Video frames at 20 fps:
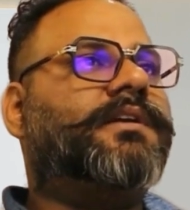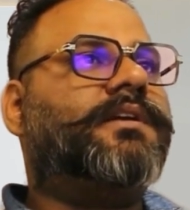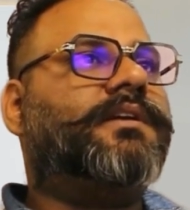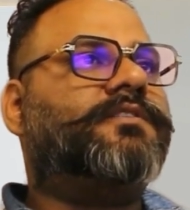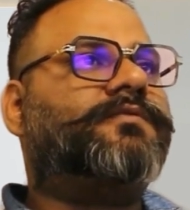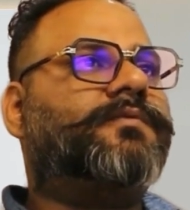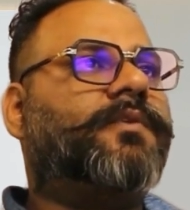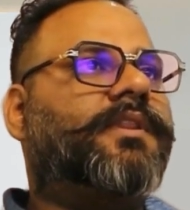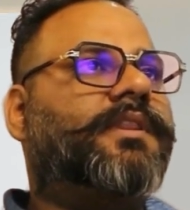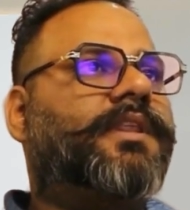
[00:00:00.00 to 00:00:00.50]
it
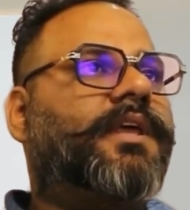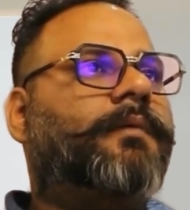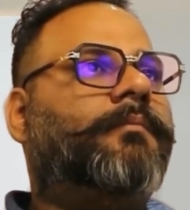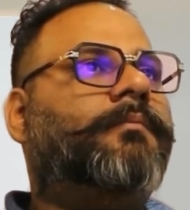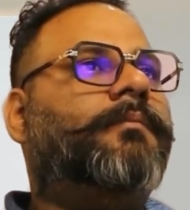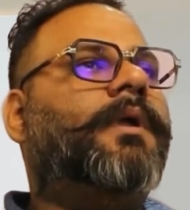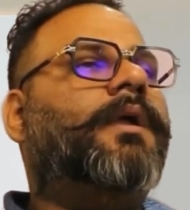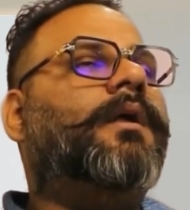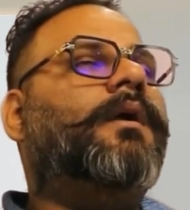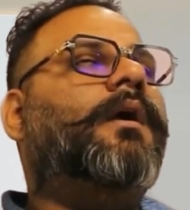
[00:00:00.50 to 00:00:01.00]
is for
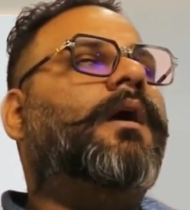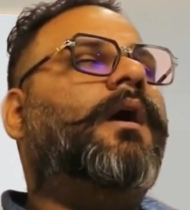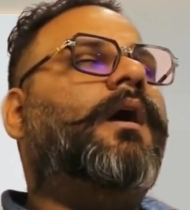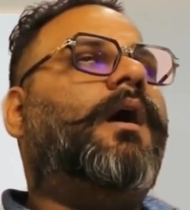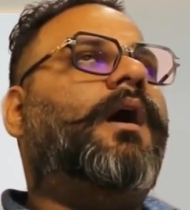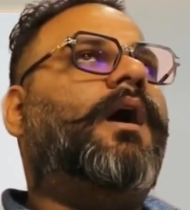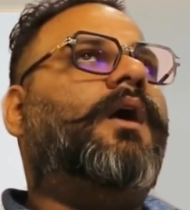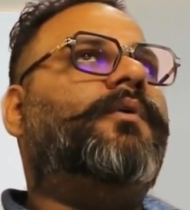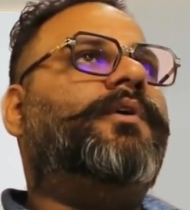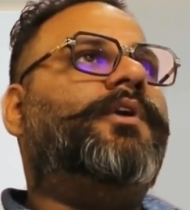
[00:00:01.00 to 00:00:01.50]
them,
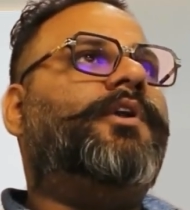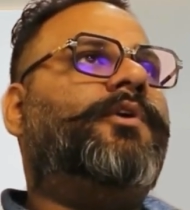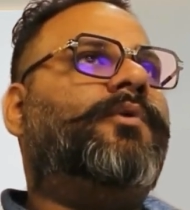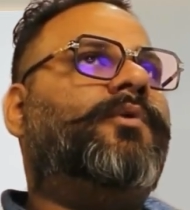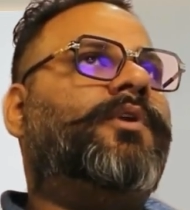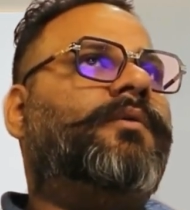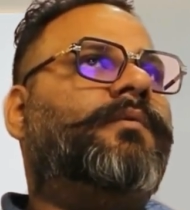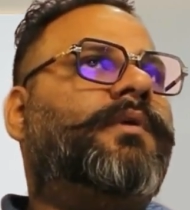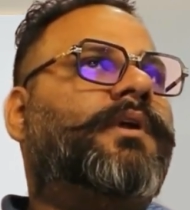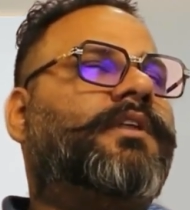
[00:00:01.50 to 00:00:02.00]
how
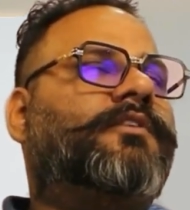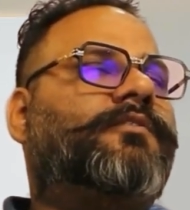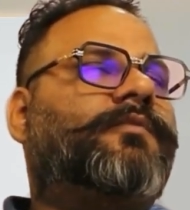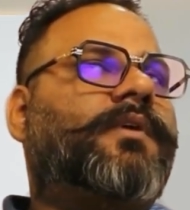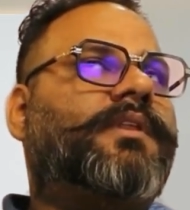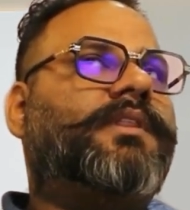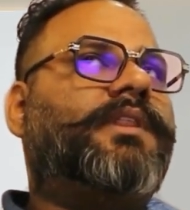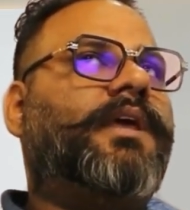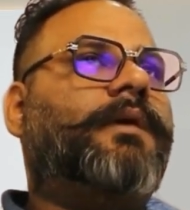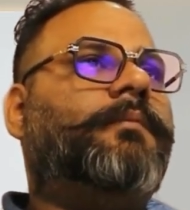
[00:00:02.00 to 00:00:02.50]
intuitive it is
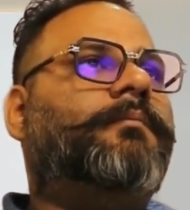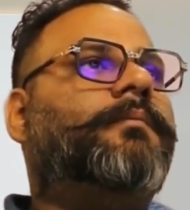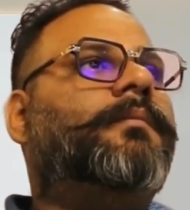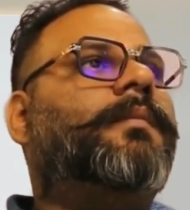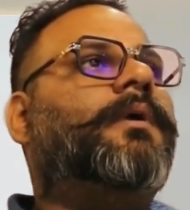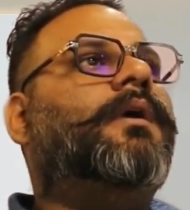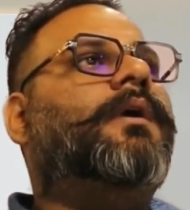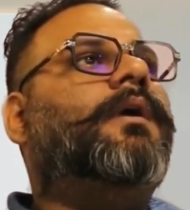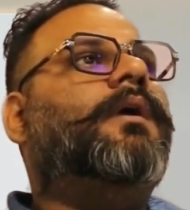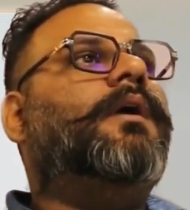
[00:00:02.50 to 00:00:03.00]
for them.
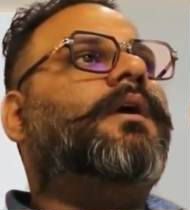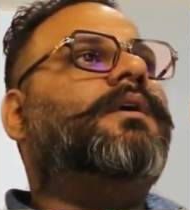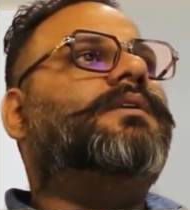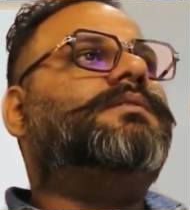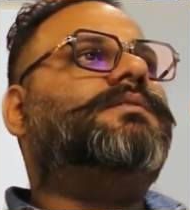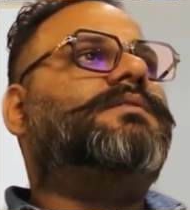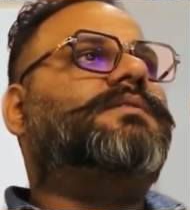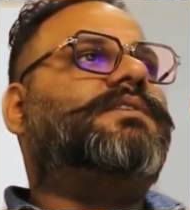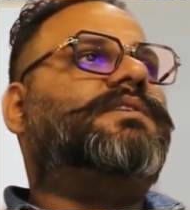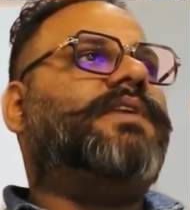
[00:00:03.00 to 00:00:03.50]

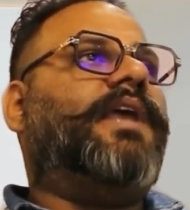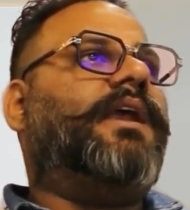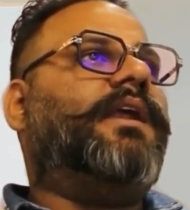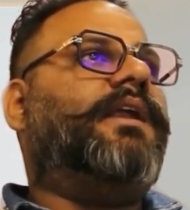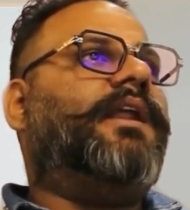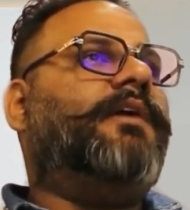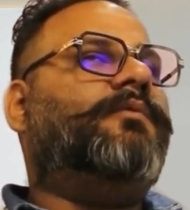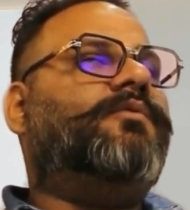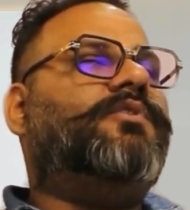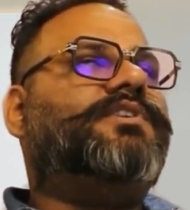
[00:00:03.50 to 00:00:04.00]

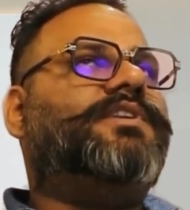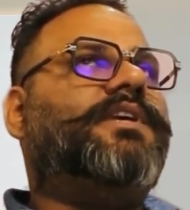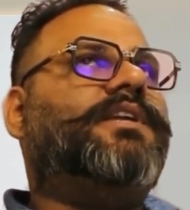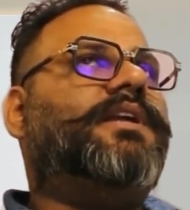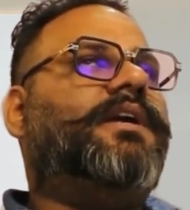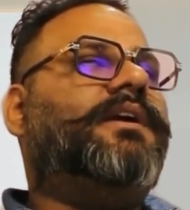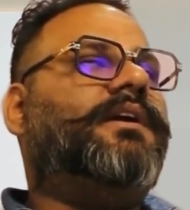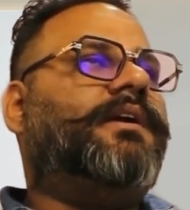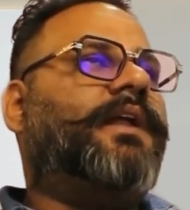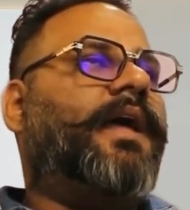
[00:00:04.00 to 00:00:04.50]
Second, I would say
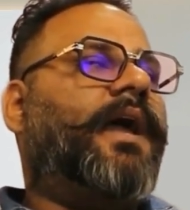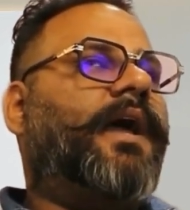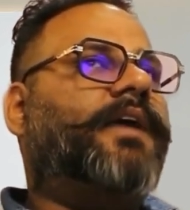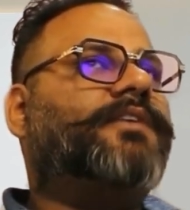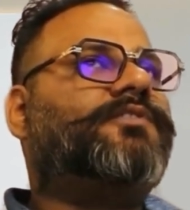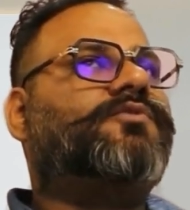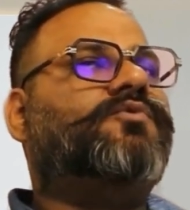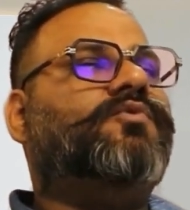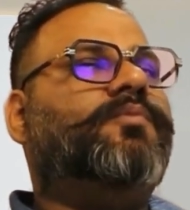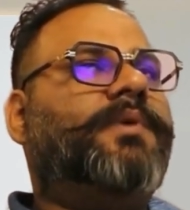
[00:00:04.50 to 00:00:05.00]
that it
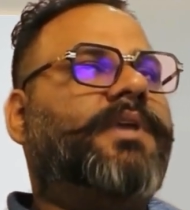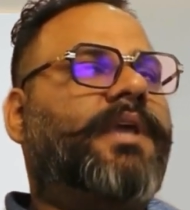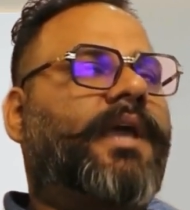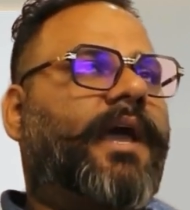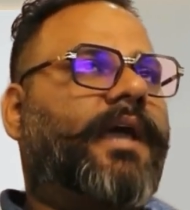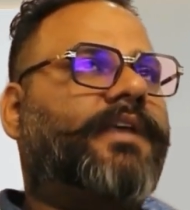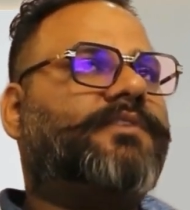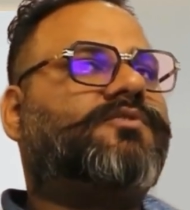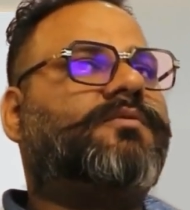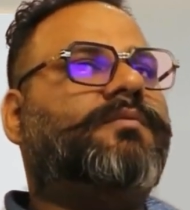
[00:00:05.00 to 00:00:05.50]
has to be
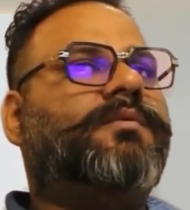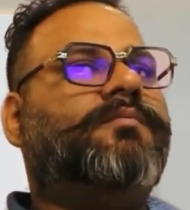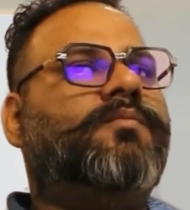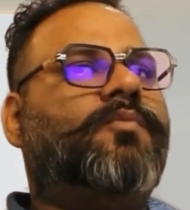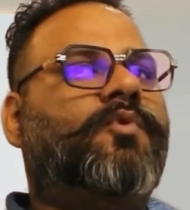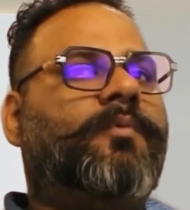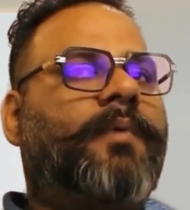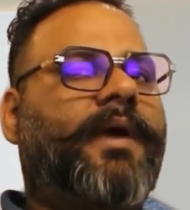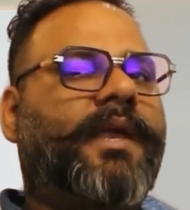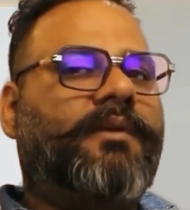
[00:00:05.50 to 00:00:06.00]

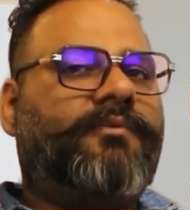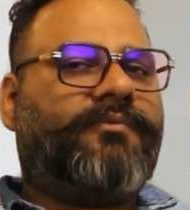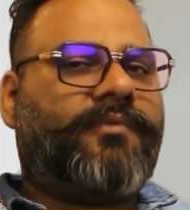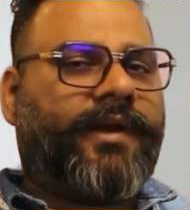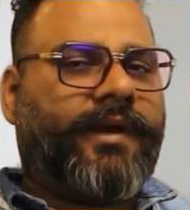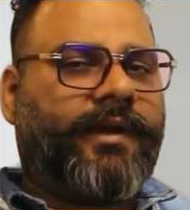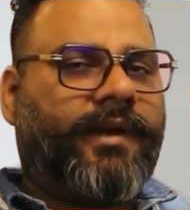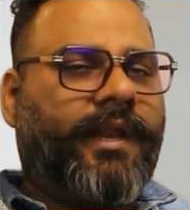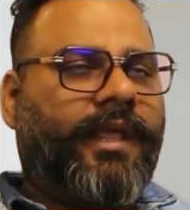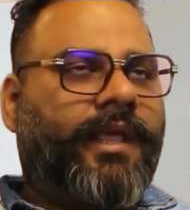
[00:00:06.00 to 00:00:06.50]
mobile
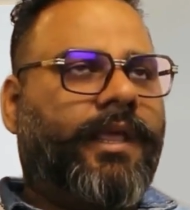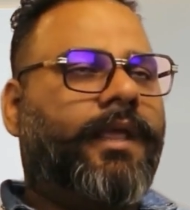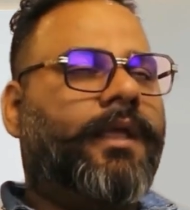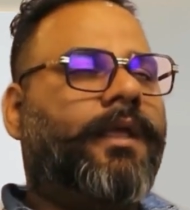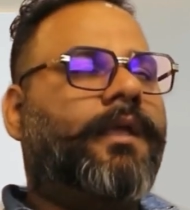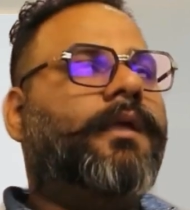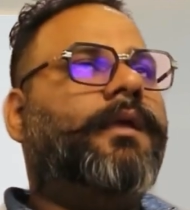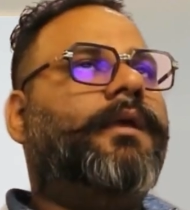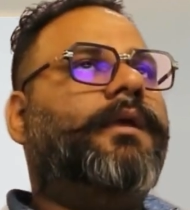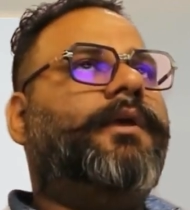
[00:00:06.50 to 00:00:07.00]

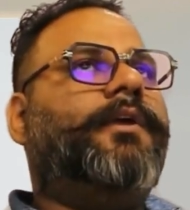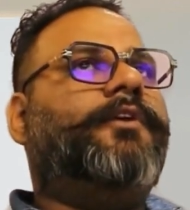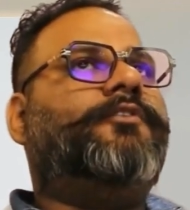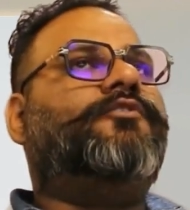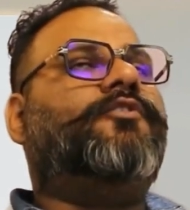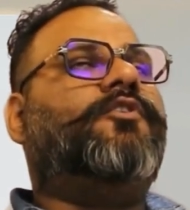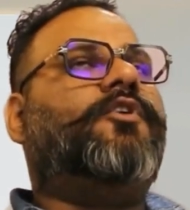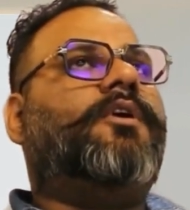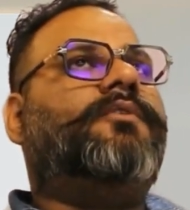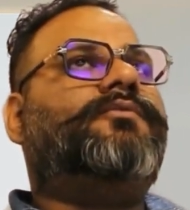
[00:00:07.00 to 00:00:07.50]
friendly. It
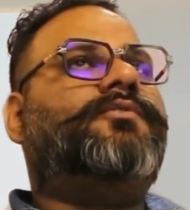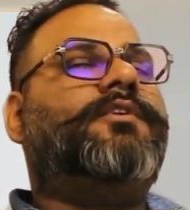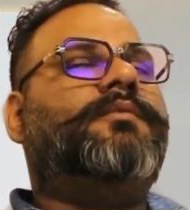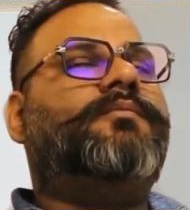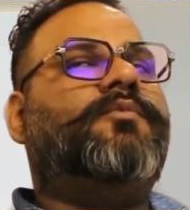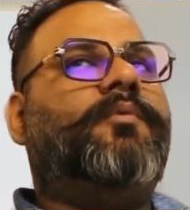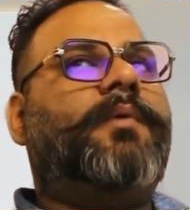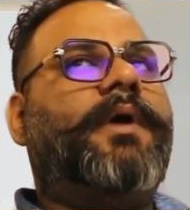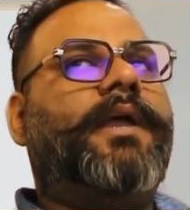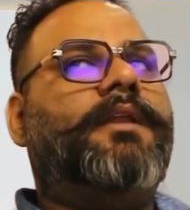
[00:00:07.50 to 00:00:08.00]
should offer
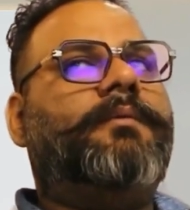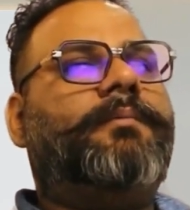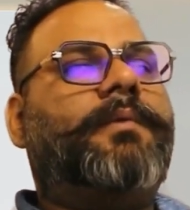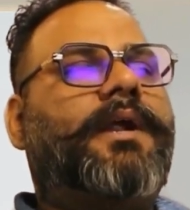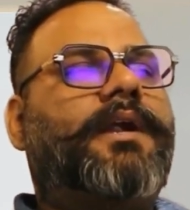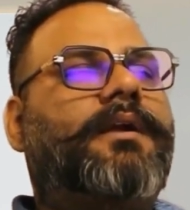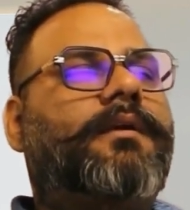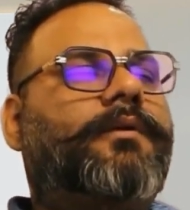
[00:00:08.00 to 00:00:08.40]
mobile,